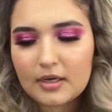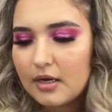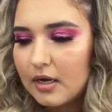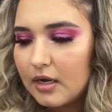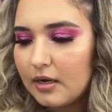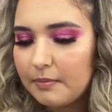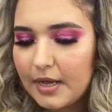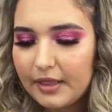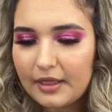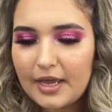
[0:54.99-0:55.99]

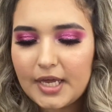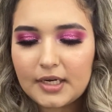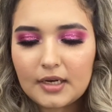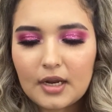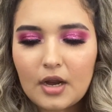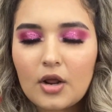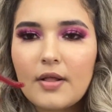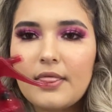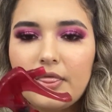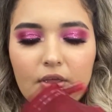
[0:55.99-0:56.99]
And then
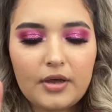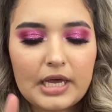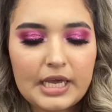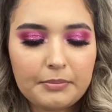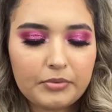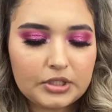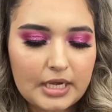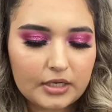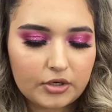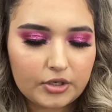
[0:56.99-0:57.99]
the head
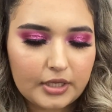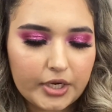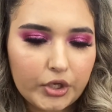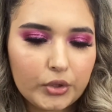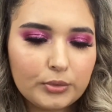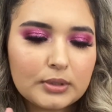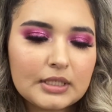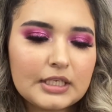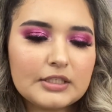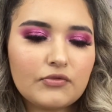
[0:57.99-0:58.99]
protector that I use
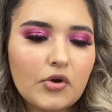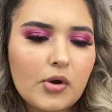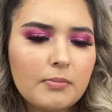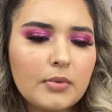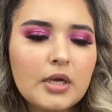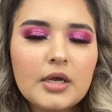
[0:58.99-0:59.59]
is from